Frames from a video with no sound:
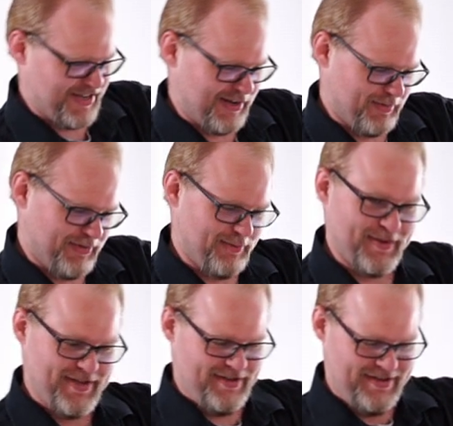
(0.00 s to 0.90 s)
it up a little
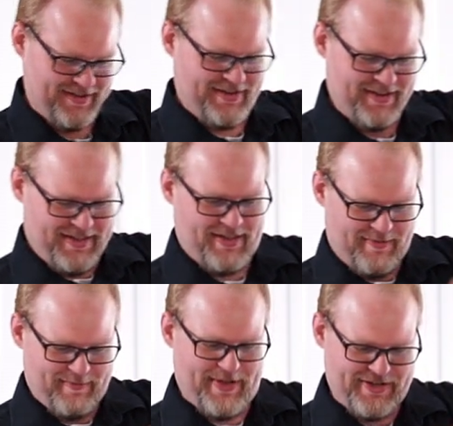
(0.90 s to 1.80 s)
bit.
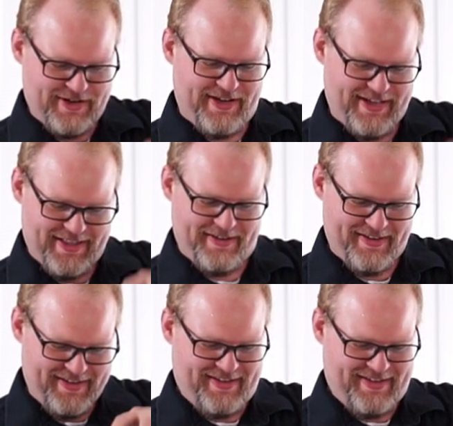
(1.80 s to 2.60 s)
Make sure you get the